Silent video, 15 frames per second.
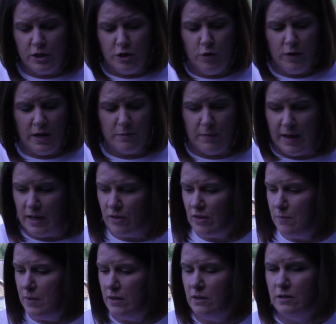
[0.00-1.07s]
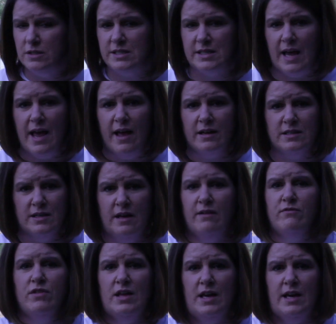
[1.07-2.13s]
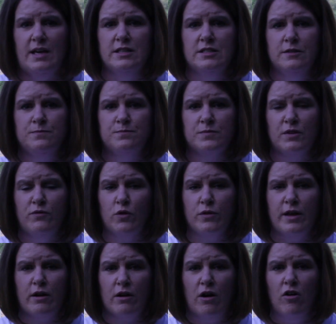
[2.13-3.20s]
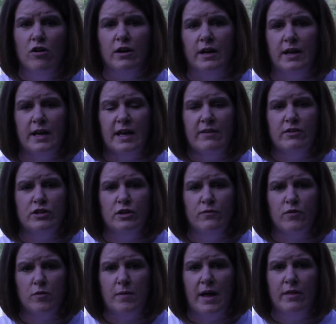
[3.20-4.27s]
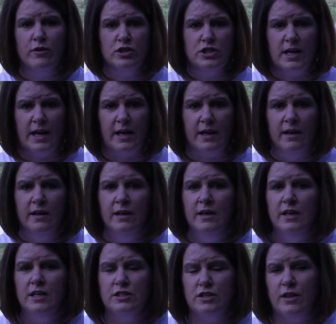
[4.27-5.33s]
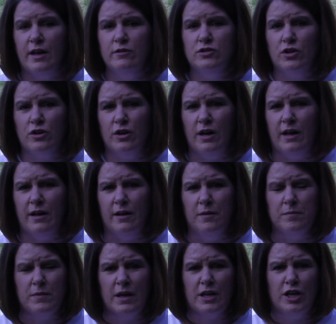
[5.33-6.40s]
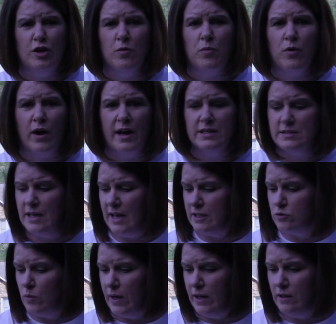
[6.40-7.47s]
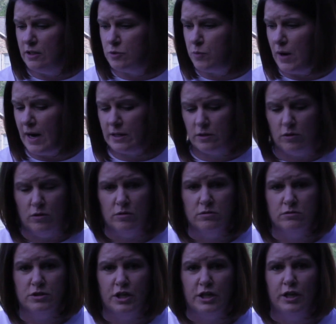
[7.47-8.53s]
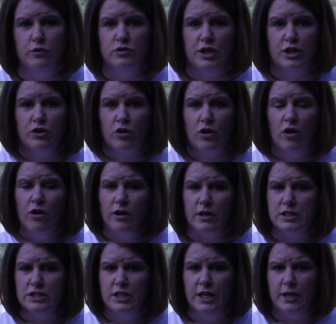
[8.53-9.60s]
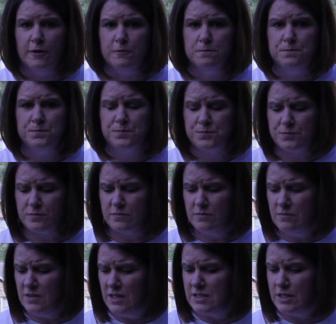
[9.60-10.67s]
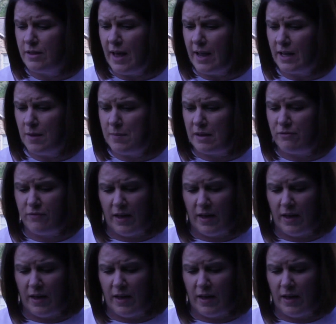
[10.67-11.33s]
you could make them a little set of these for their garden and give it to them for Mother's Day. So those are a cute present, as well as practical to use in your garden too. So that could be